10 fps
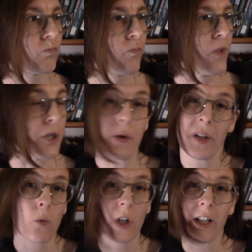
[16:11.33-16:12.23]
you
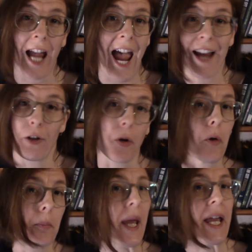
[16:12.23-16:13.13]
can work at your
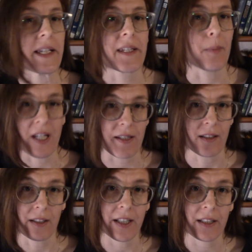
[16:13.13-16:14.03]
own pace,
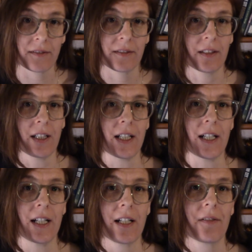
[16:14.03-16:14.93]
basically.
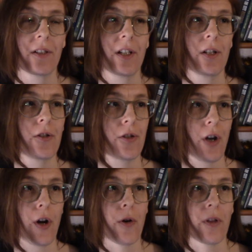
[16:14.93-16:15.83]

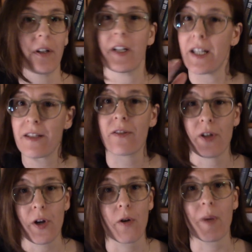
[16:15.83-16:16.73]
So there is
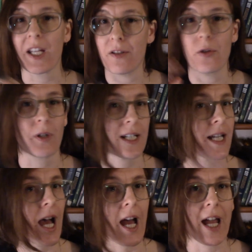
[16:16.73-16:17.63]
no mandatory
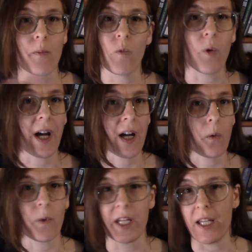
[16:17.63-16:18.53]
time where
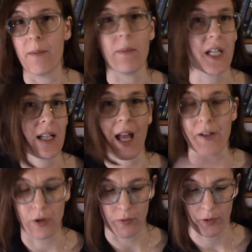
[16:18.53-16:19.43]
we meet
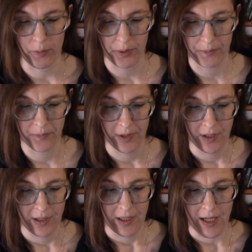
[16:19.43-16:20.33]
as a group.
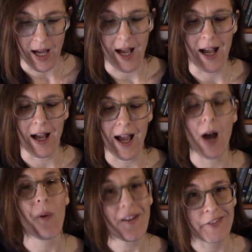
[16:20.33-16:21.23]

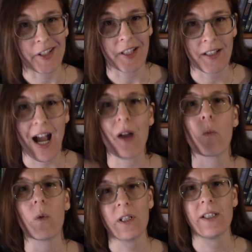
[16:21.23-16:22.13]
However, I
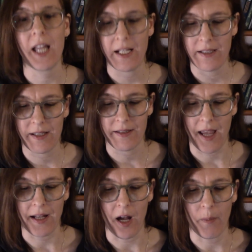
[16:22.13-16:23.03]
would like to
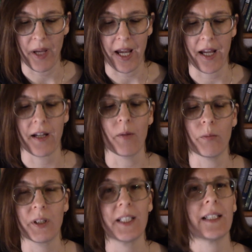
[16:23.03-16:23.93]
set up a
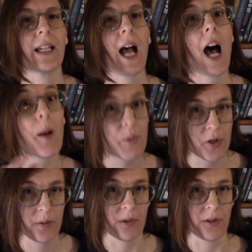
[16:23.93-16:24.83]
completely
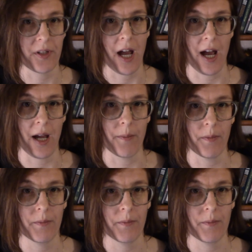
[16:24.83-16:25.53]
optional time